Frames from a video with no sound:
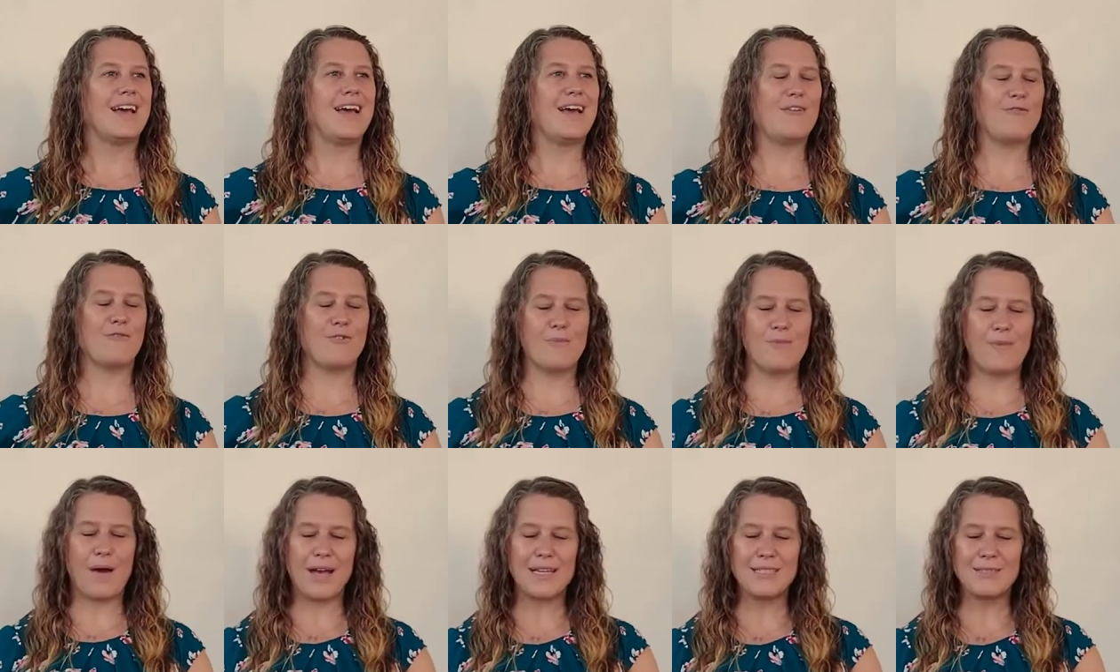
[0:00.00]
It
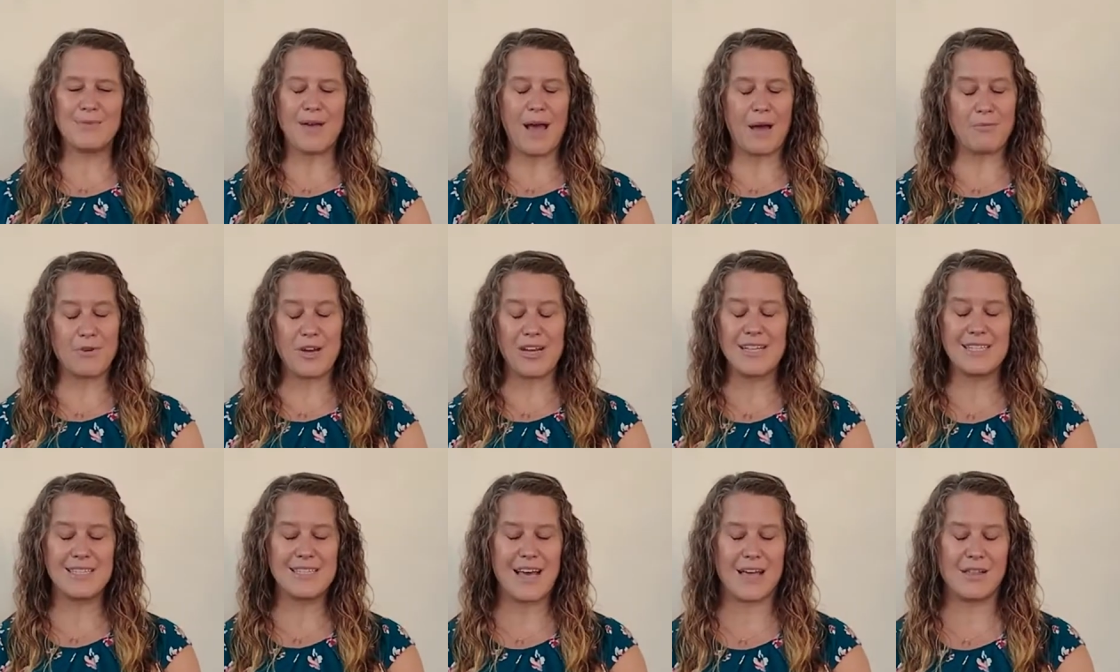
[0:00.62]
reminds me, I'm
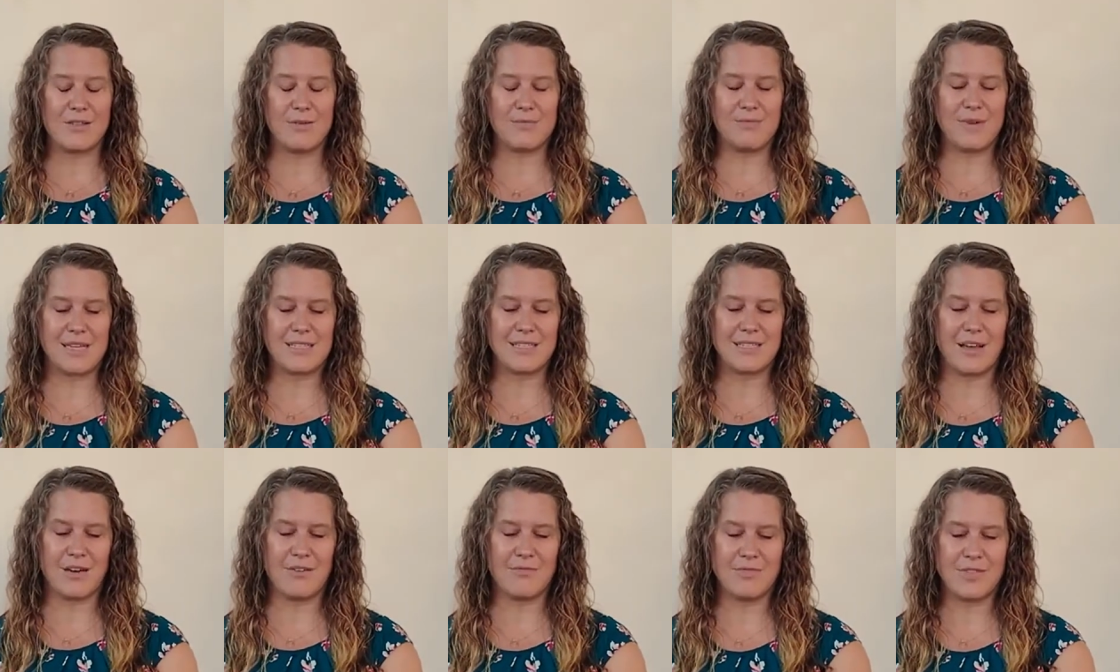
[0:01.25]
going to tell on
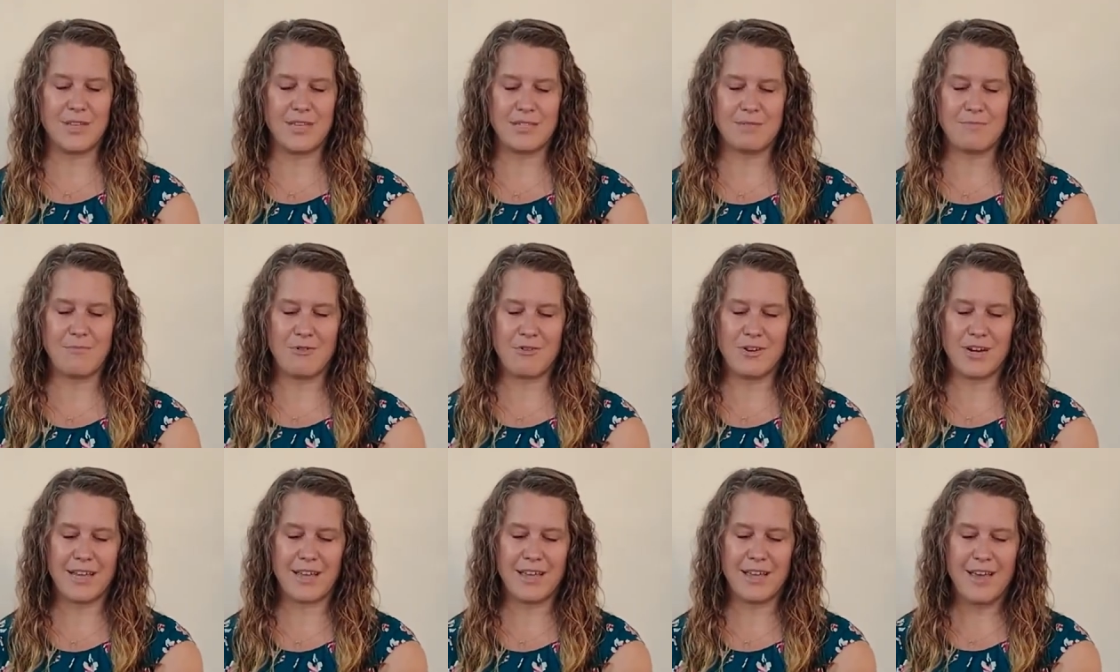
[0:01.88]
myself this
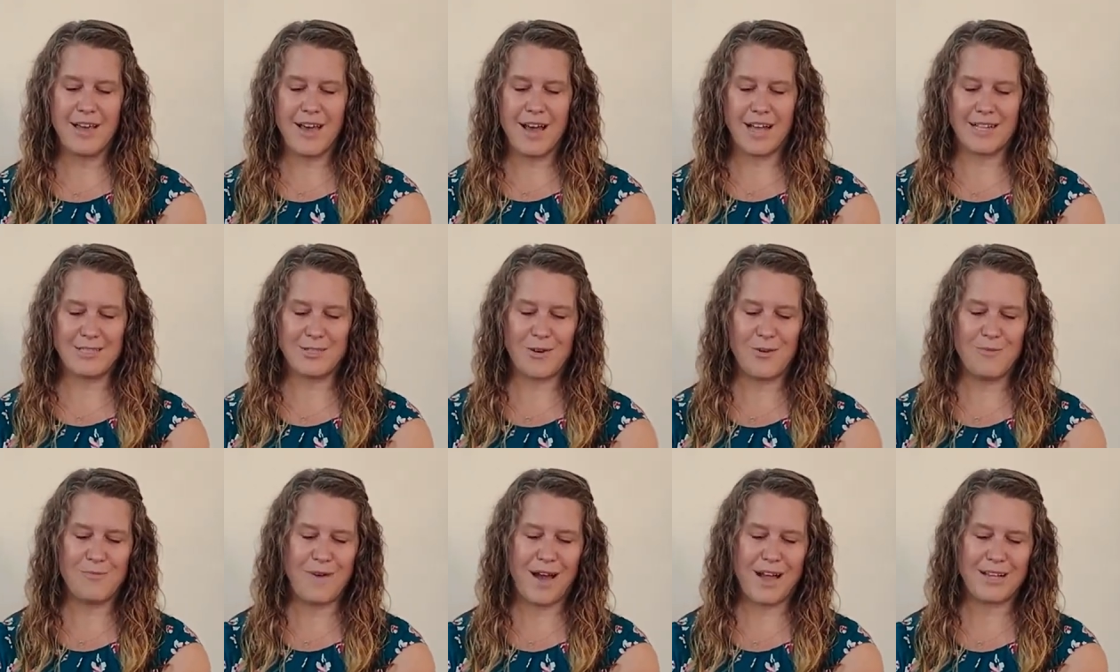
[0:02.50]
morning. I
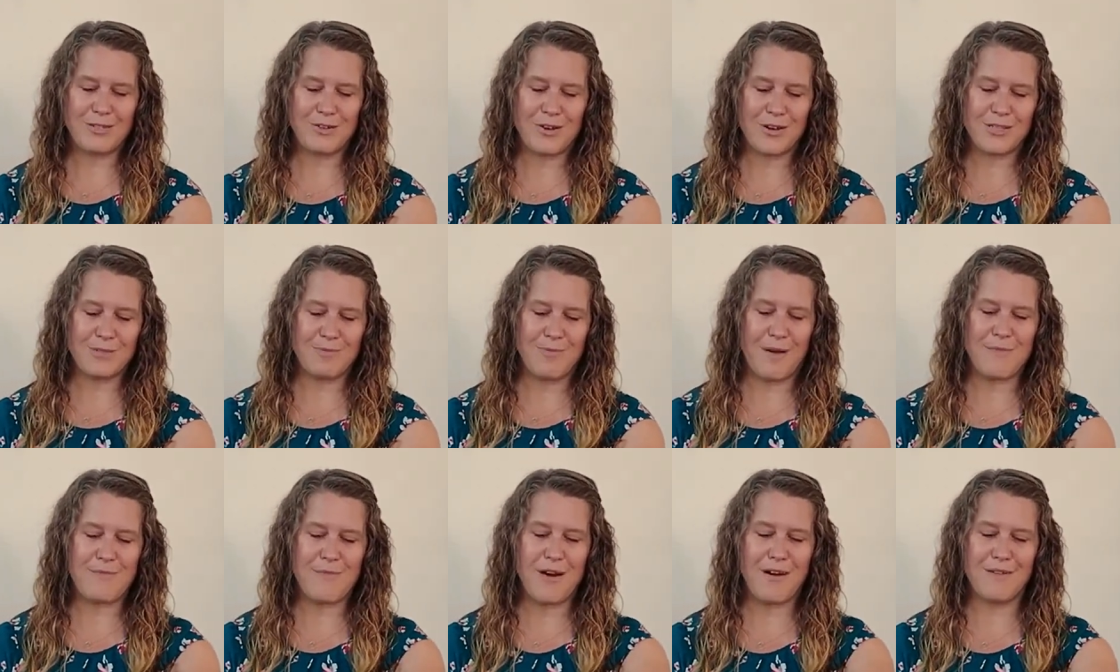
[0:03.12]
talked to
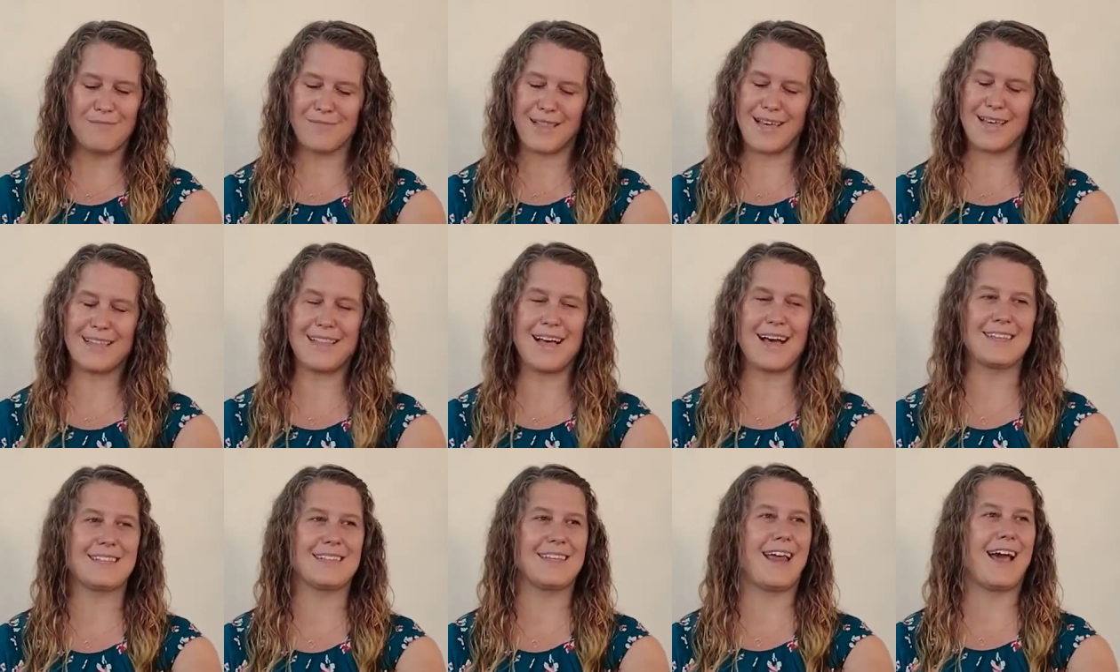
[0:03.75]
my mom late
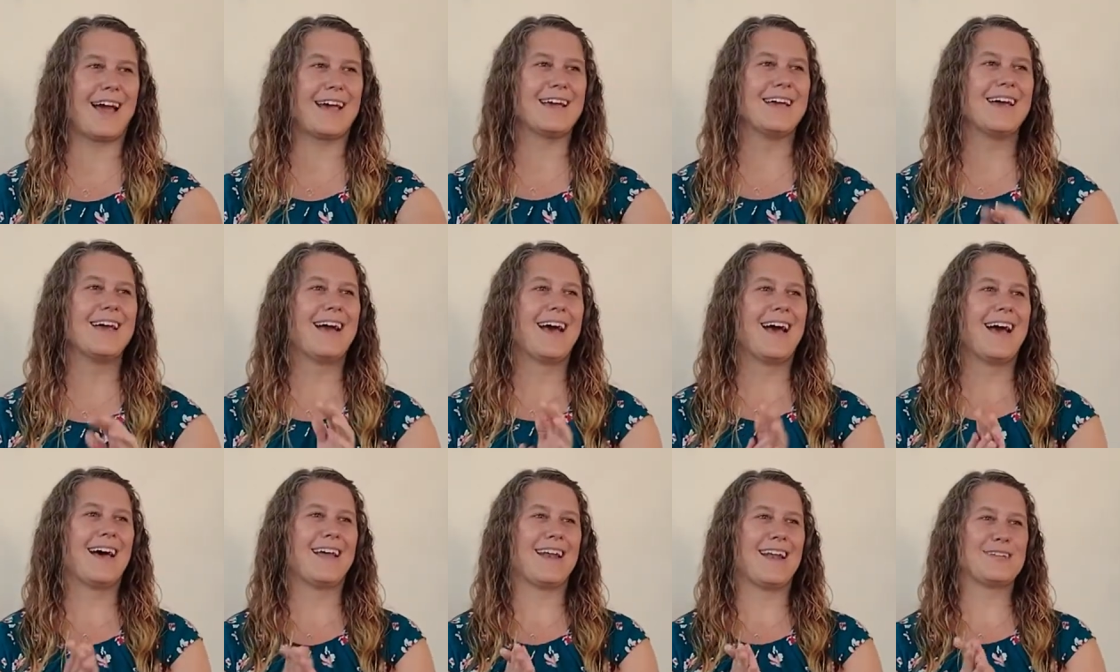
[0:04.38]
last night,
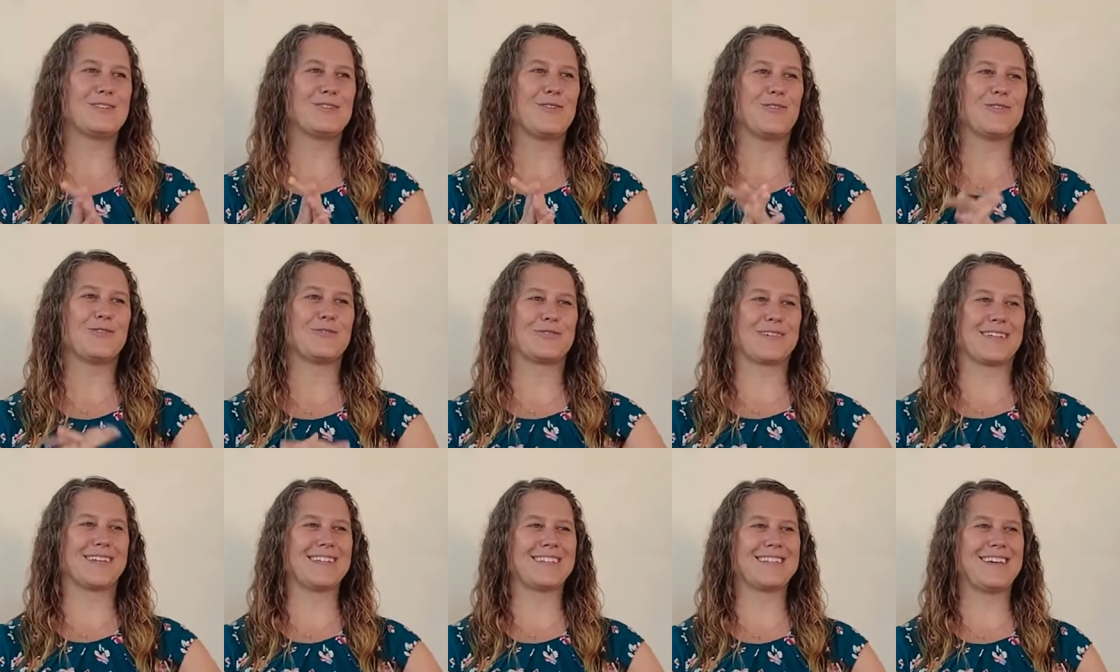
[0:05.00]
and I told her
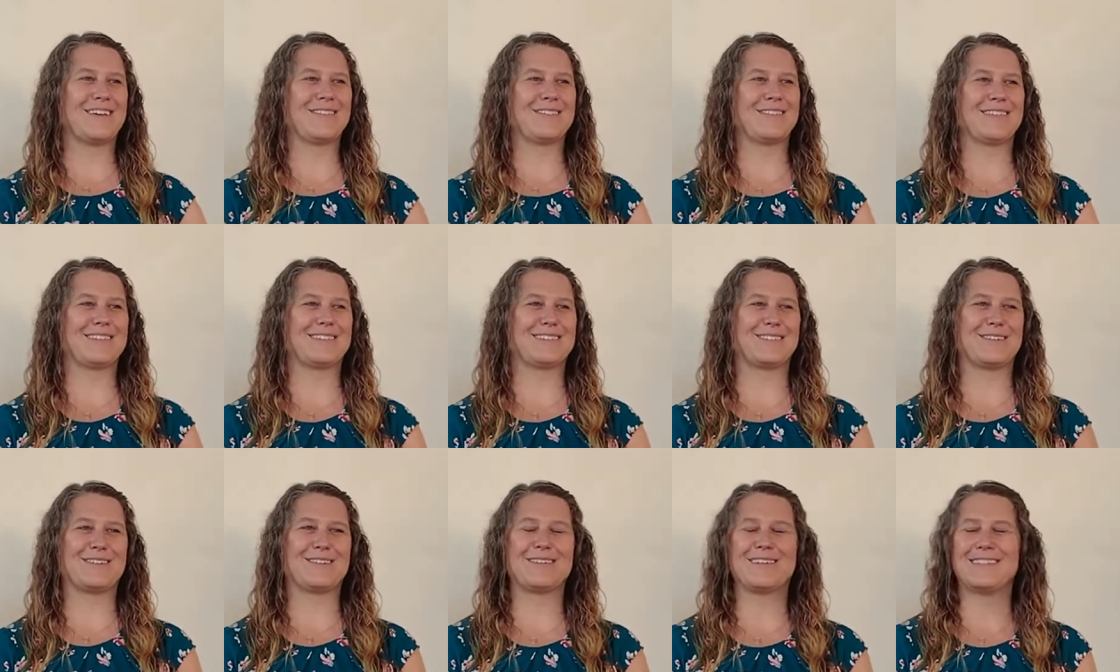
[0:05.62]
she was going to tell this
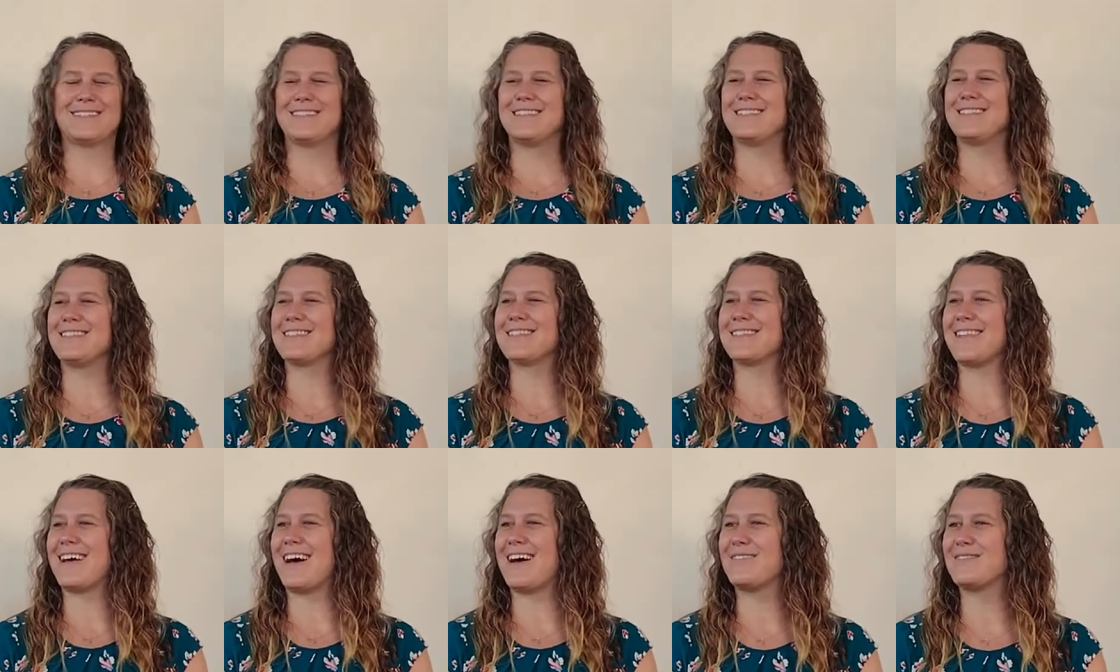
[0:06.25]
story, and she
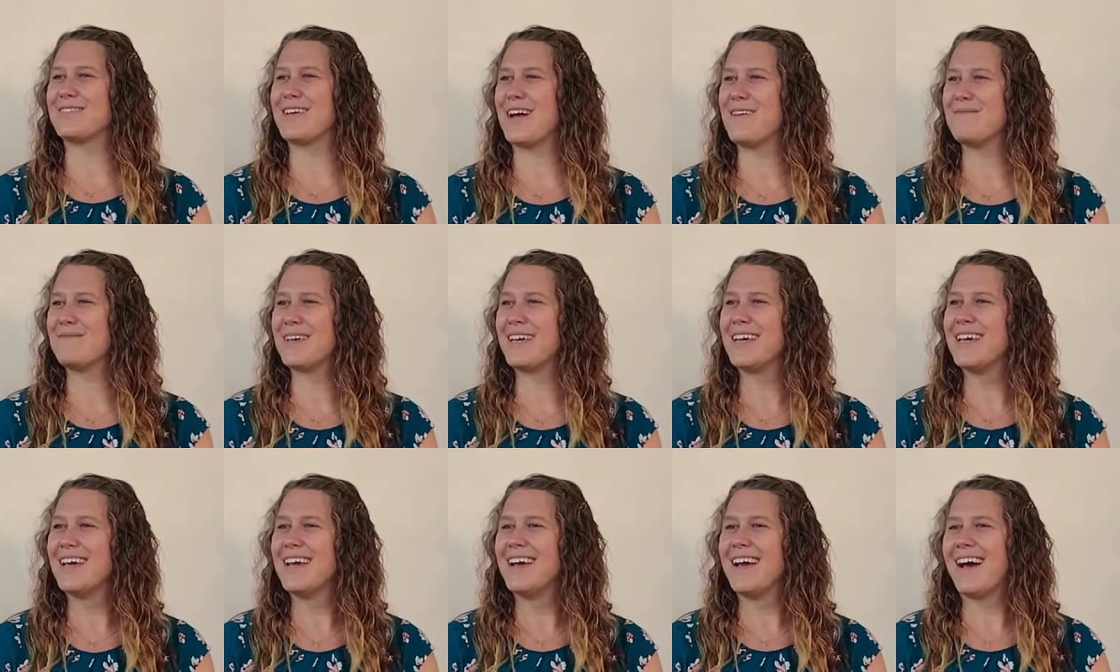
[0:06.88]
just laughed at
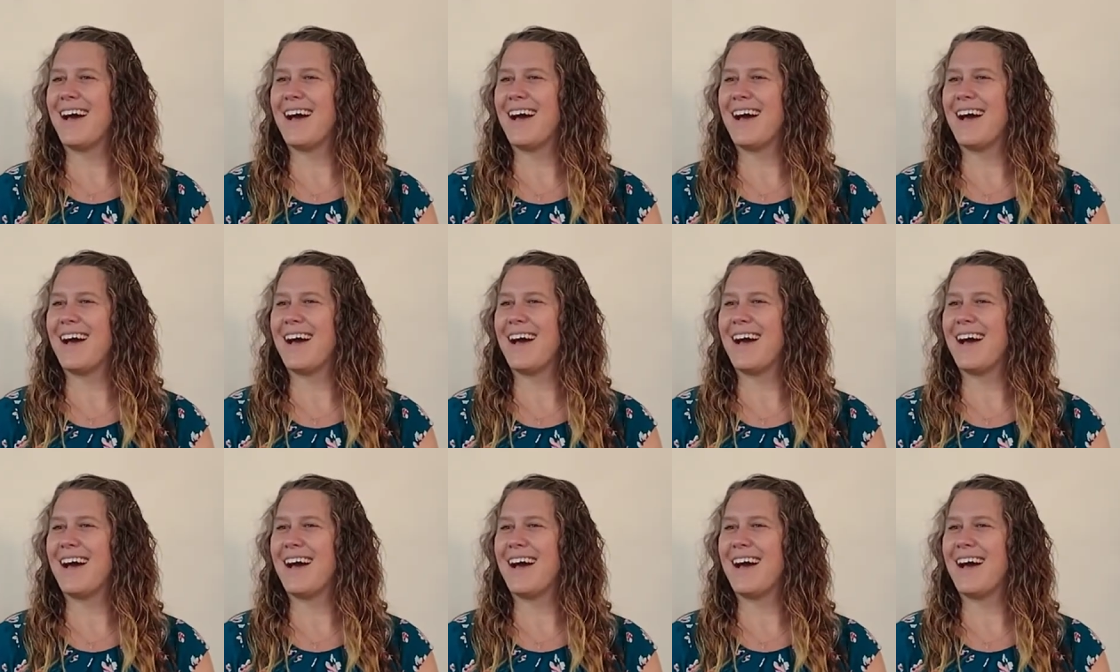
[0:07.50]
me.